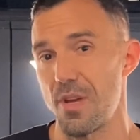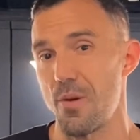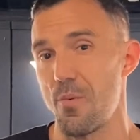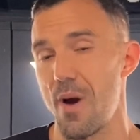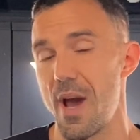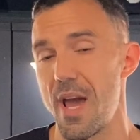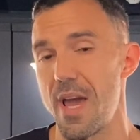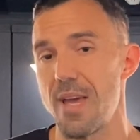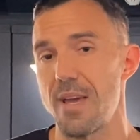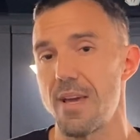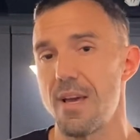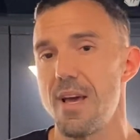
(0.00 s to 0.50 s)

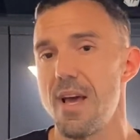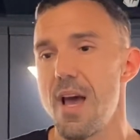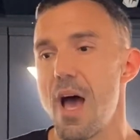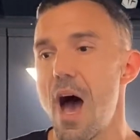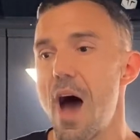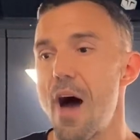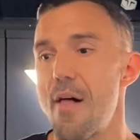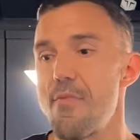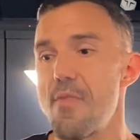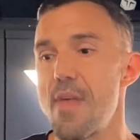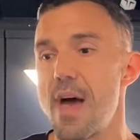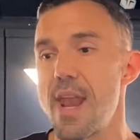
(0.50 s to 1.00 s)
weight.
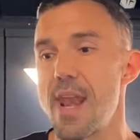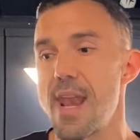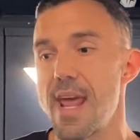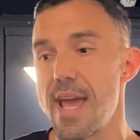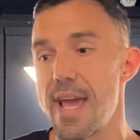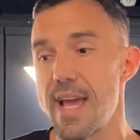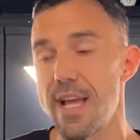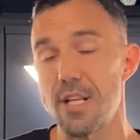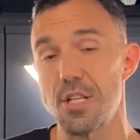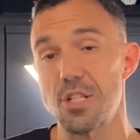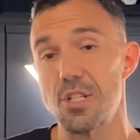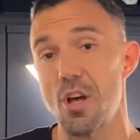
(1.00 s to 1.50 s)
And then
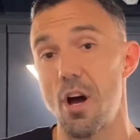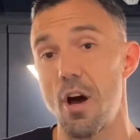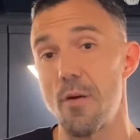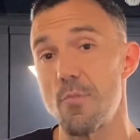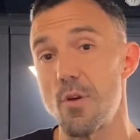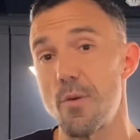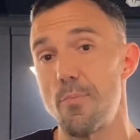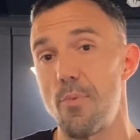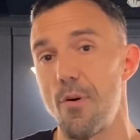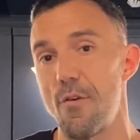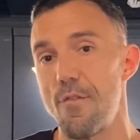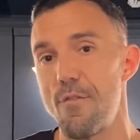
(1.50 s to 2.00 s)
each time you
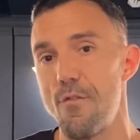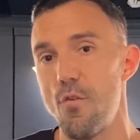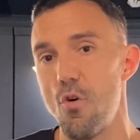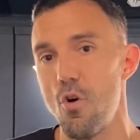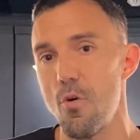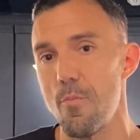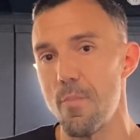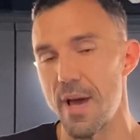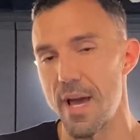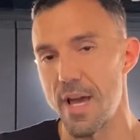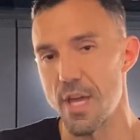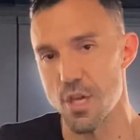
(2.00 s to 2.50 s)

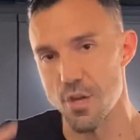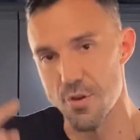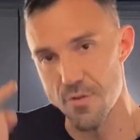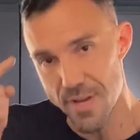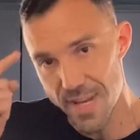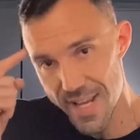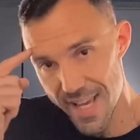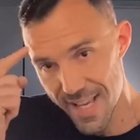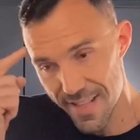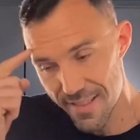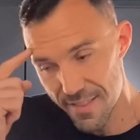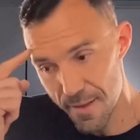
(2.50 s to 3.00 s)
perform it, you
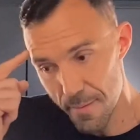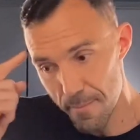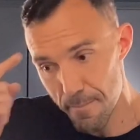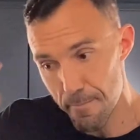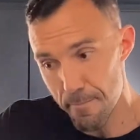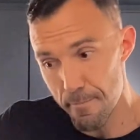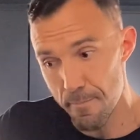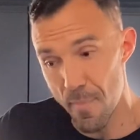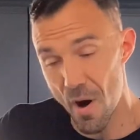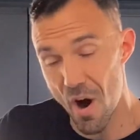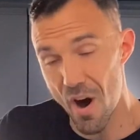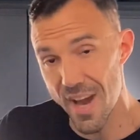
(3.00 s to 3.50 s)
need the
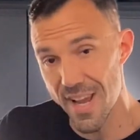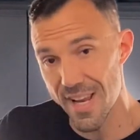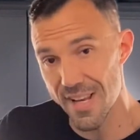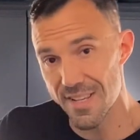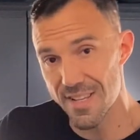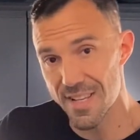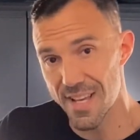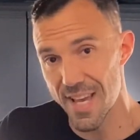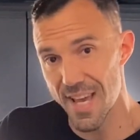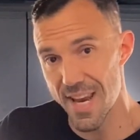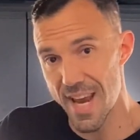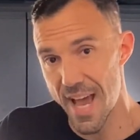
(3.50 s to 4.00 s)
mind
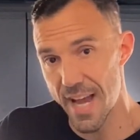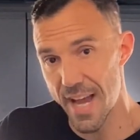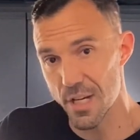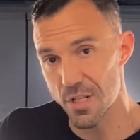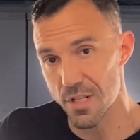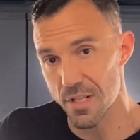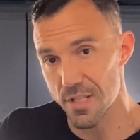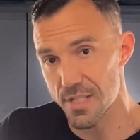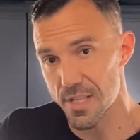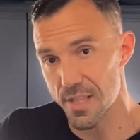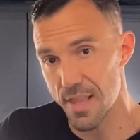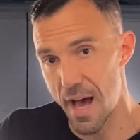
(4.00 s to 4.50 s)

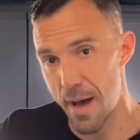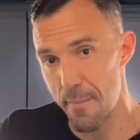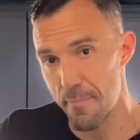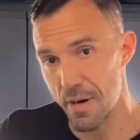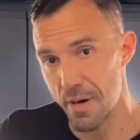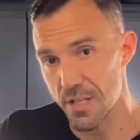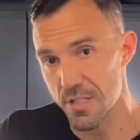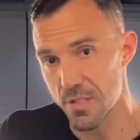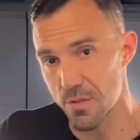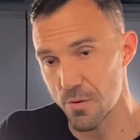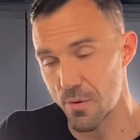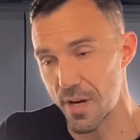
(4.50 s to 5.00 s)
connection to that
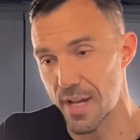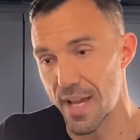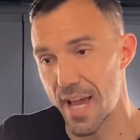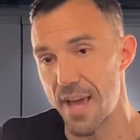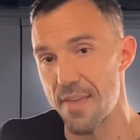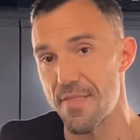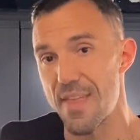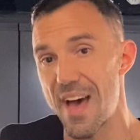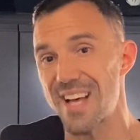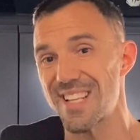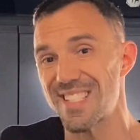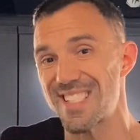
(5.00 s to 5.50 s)
muscle, okay?
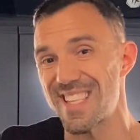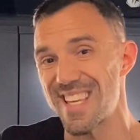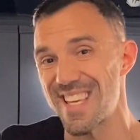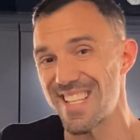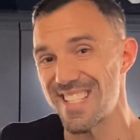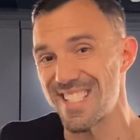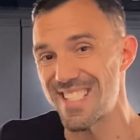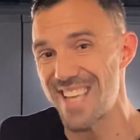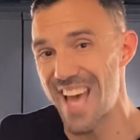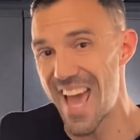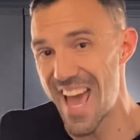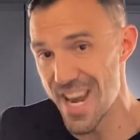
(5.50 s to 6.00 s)
That's the
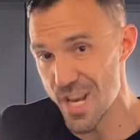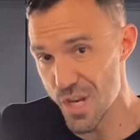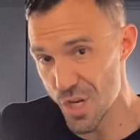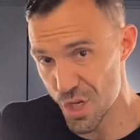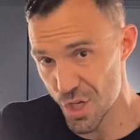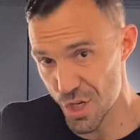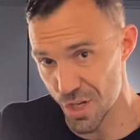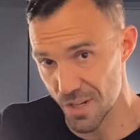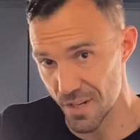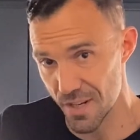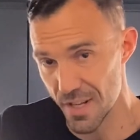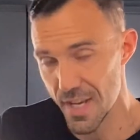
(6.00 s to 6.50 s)

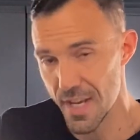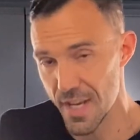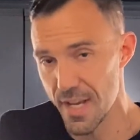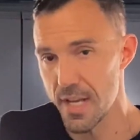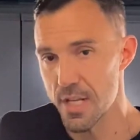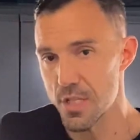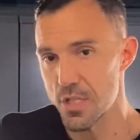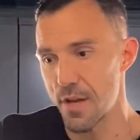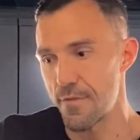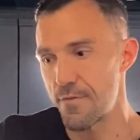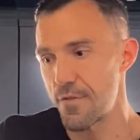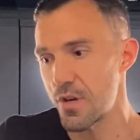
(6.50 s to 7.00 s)
intention.
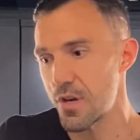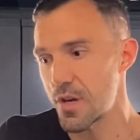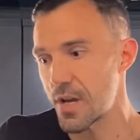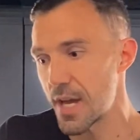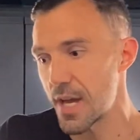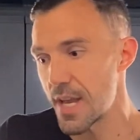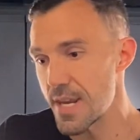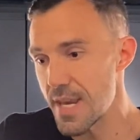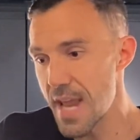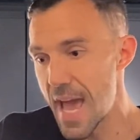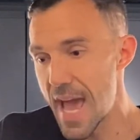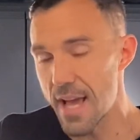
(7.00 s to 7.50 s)
So if you
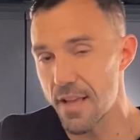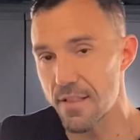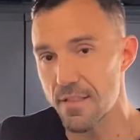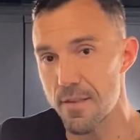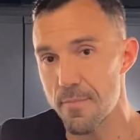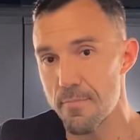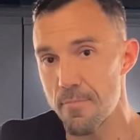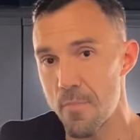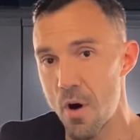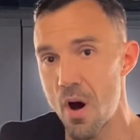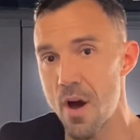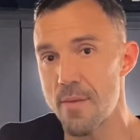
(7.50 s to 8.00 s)
connect the
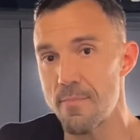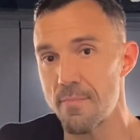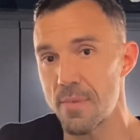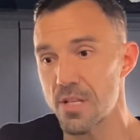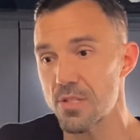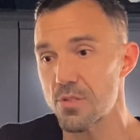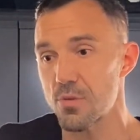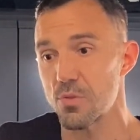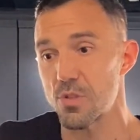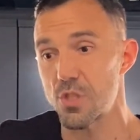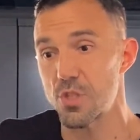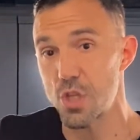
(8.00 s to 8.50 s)
mind
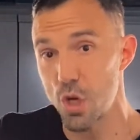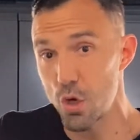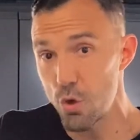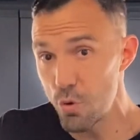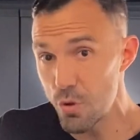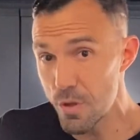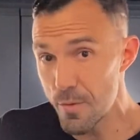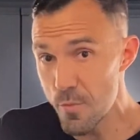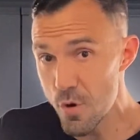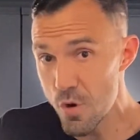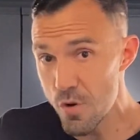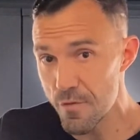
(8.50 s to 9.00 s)
muscle to
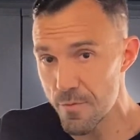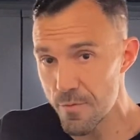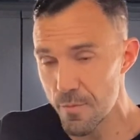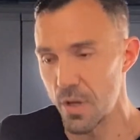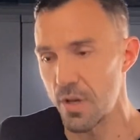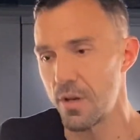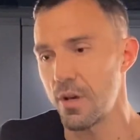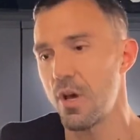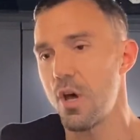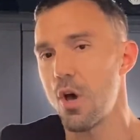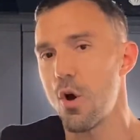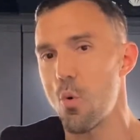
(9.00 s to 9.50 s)
the
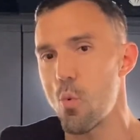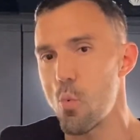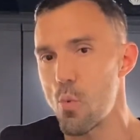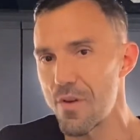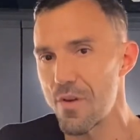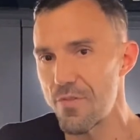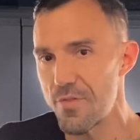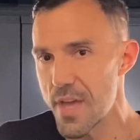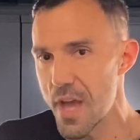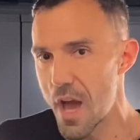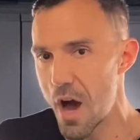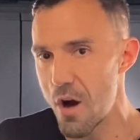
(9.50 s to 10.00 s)
movement with
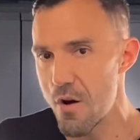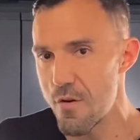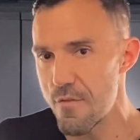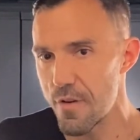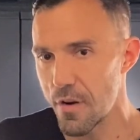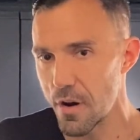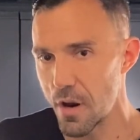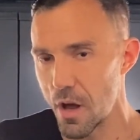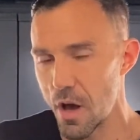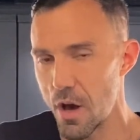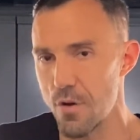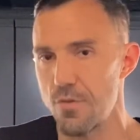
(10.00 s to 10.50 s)
the
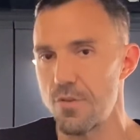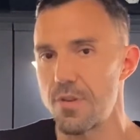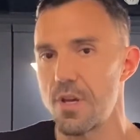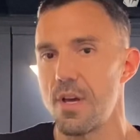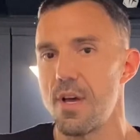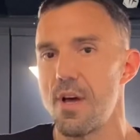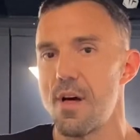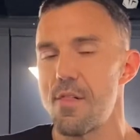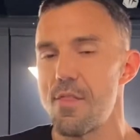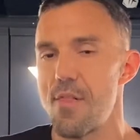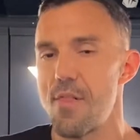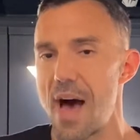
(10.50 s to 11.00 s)
overload,
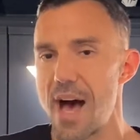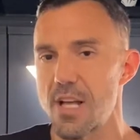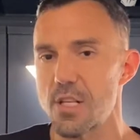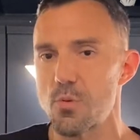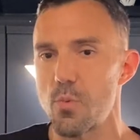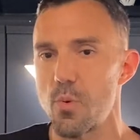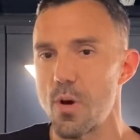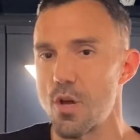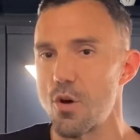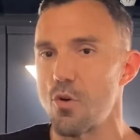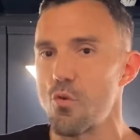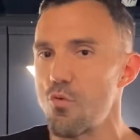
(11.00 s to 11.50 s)
that's
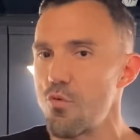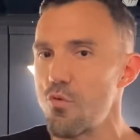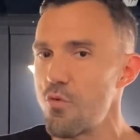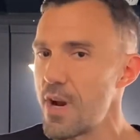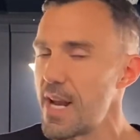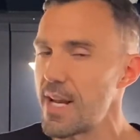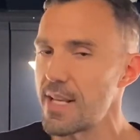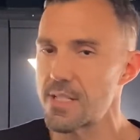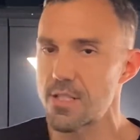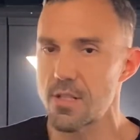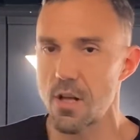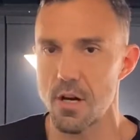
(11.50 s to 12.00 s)
where you'll
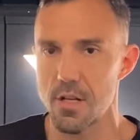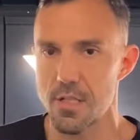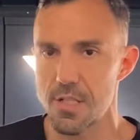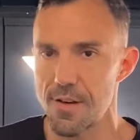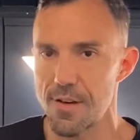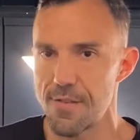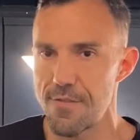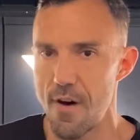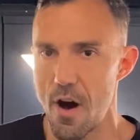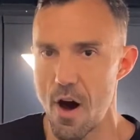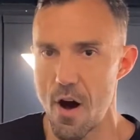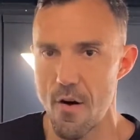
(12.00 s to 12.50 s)
really start to
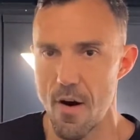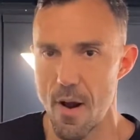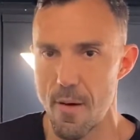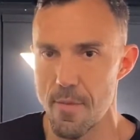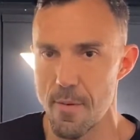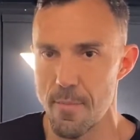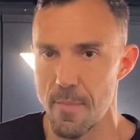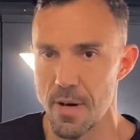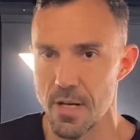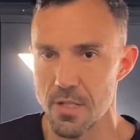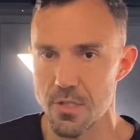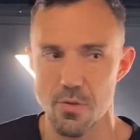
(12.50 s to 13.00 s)
fire up the
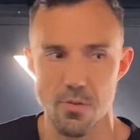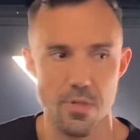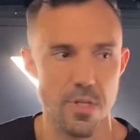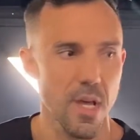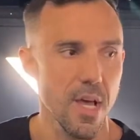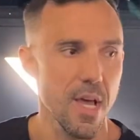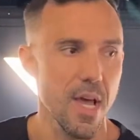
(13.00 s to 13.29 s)
muscles